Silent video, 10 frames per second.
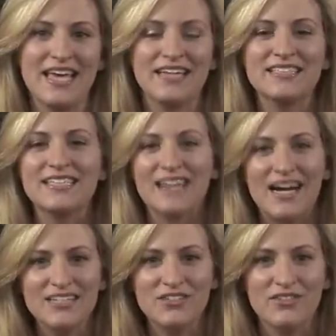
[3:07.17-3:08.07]
It is a
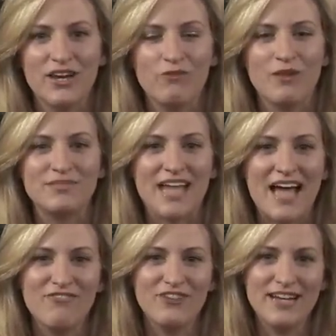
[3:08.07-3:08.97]
geyser that erupts
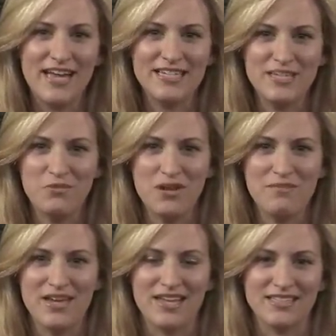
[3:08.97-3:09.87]
every 91
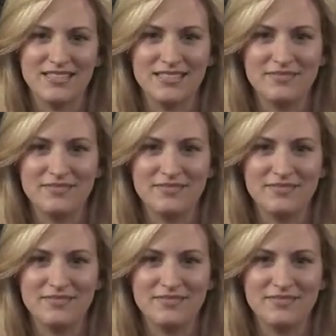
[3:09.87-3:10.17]
minutes.